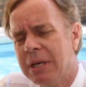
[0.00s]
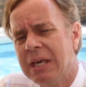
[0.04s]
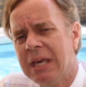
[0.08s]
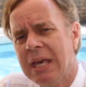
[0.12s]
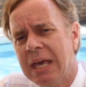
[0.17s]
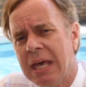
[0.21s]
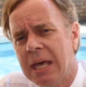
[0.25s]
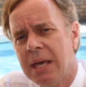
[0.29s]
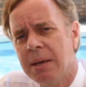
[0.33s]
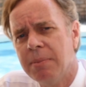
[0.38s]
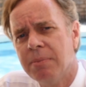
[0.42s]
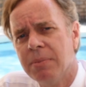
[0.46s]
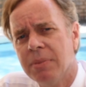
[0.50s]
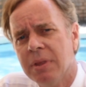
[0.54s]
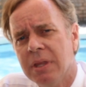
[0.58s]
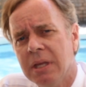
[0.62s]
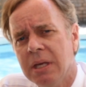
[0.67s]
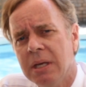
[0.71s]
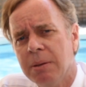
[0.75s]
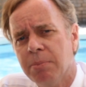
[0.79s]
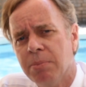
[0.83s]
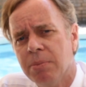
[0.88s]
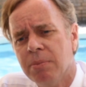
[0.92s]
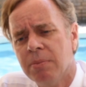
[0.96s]
became
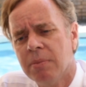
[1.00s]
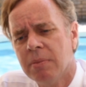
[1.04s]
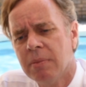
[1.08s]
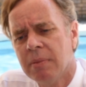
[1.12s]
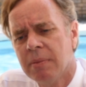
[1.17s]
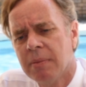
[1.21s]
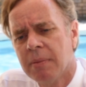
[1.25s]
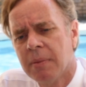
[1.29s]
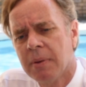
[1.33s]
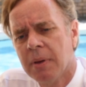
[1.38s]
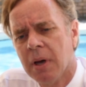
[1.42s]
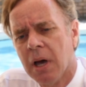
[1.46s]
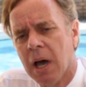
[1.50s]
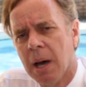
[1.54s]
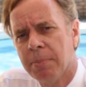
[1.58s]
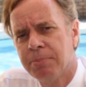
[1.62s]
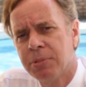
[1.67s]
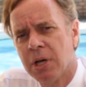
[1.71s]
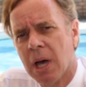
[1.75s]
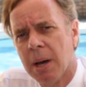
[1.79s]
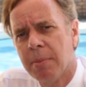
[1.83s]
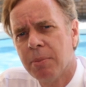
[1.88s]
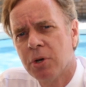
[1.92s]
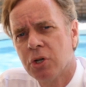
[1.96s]
the
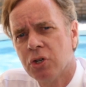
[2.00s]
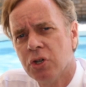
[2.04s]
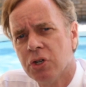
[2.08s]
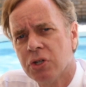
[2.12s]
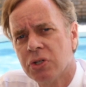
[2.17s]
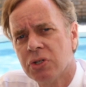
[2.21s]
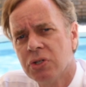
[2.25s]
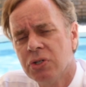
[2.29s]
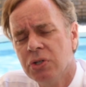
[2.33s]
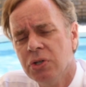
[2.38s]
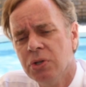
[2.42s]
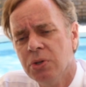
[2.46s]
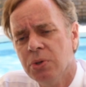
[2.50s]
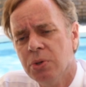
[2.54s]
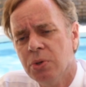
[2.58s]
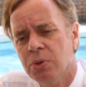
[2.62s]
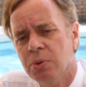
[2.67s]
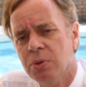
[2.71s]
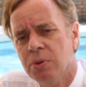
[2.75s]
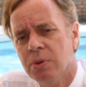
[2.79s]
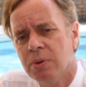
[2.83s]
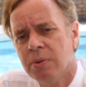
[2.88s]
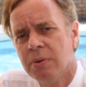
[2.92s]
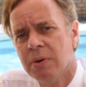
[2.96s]
optometrist
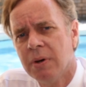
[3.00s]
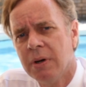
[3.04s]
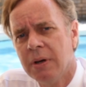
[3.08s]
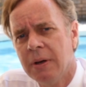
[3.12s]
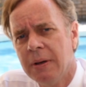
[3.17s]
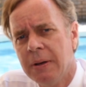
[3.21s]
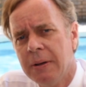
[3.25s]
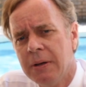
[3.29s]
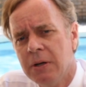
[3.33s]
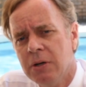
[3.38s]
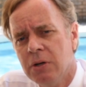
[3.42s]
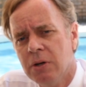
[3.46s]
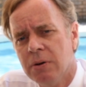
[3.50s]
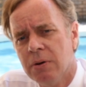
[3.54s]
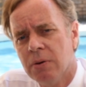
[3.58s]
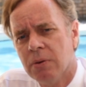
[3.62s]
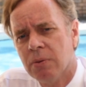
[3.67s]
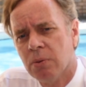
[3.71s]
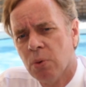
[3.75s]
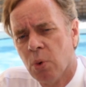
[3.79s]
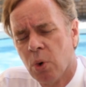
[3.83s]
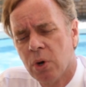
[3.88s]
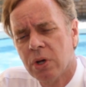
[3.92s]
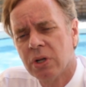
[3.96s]
to
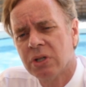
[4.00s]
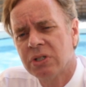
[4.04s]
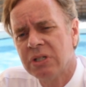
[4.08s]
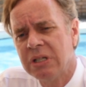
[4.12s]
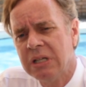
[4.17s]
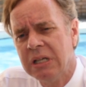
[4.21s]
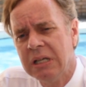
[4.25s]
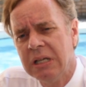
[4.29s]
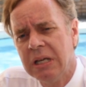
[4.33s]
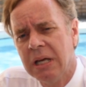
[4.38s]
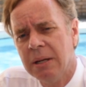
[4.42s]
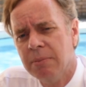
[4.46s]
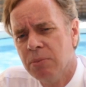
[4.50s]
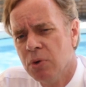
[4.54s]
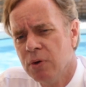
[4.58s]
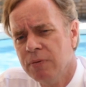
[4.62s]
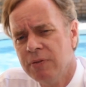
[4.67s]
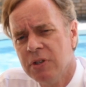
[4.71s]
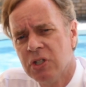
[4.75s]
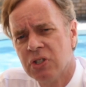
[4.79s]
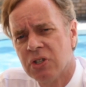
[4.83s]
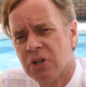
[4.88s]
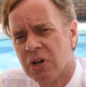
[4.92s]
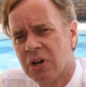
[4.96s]
royalty and
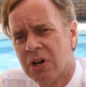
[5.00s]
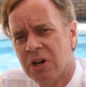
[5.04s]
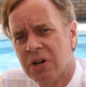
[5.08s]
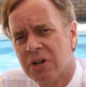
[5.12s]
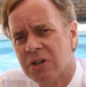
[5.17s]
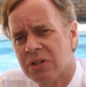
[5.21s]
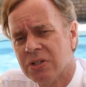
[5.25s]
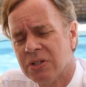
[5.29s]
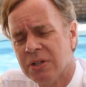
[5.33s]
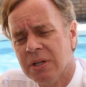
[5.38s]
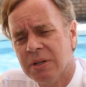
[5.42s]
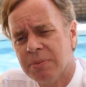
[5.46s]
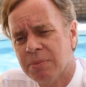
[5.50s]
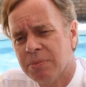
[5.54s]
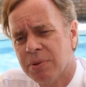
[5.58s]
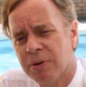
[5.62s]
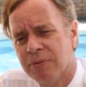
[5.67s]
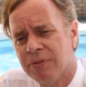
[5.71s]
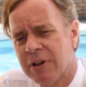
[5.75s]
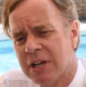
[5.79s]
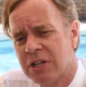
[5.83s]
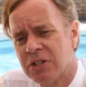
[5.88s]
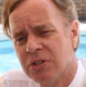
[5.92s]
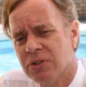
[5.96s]
movie stars and
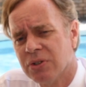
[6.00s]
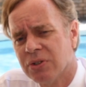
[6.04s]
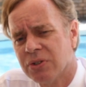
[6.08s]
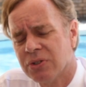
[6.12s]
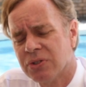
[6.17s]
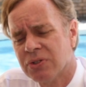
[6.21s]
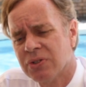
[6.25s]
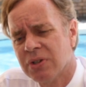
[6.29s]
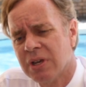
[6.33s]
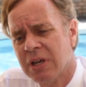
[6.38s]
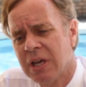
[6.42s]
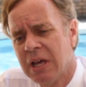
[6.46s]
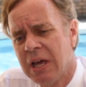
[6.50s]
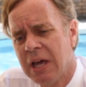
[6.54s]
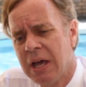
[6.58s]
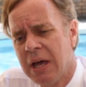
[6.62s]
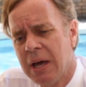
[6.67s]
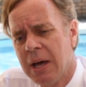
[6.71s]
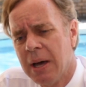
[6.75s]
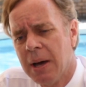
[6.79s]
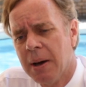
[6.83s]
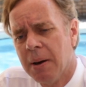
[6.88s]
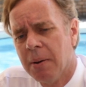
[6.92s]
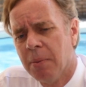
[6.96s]
professionals
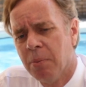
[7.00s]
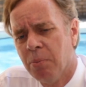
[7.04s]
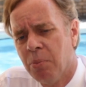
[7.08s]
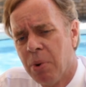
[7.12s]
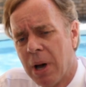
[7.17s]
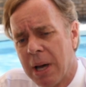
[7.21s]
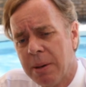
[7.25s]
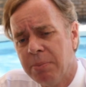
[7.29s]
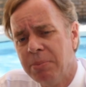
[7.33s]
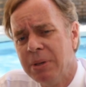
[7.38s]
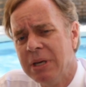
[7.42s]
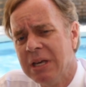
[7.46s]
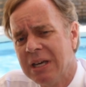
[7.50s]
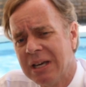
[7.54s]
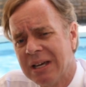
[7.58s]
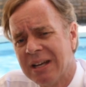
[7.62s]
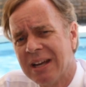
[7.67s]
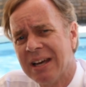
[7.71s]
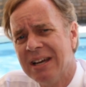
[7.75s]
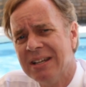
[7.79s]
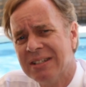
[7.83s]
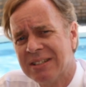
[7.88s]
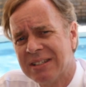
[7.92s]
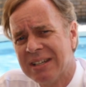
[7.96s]
by being
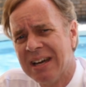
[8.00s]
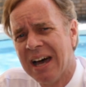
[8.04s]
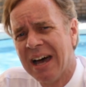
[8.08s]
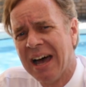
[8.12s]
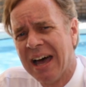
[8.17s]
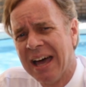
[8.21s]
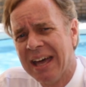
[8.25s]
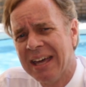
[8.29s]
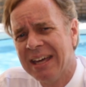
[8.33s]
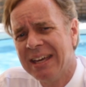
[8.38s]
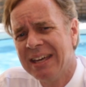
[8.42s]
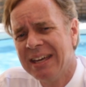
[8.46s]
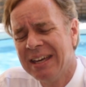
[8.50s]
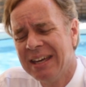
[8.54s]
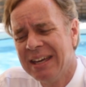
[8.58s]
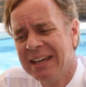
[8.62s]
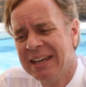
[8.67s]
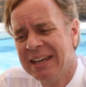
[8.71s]
a nice guy.